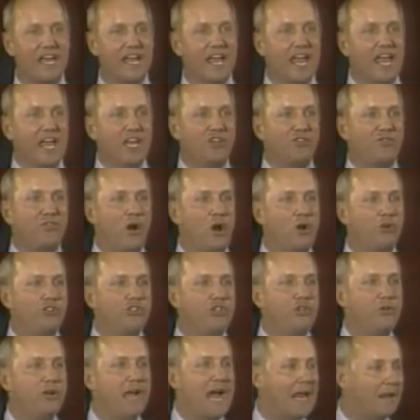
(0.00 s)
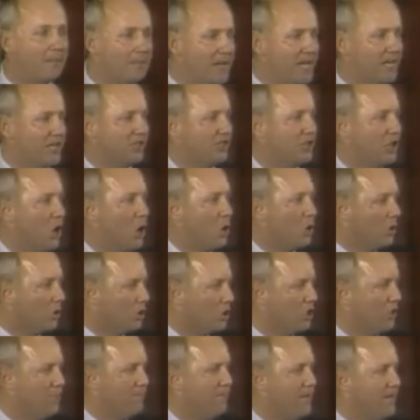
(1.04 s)
is, folks, you've got to make a total
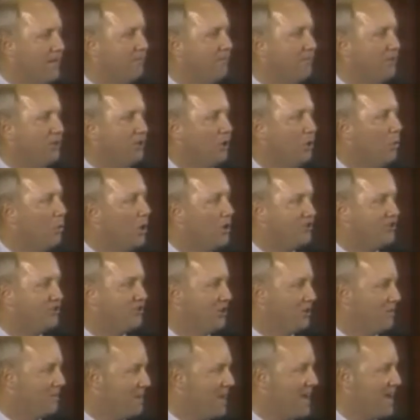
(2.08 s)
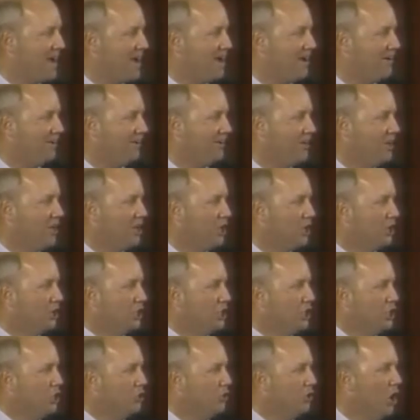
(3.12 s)
commitment to what you're about. Do
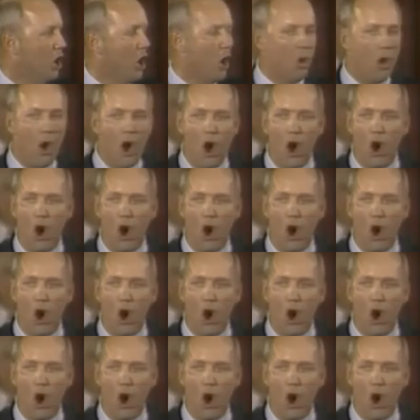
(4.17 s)
you know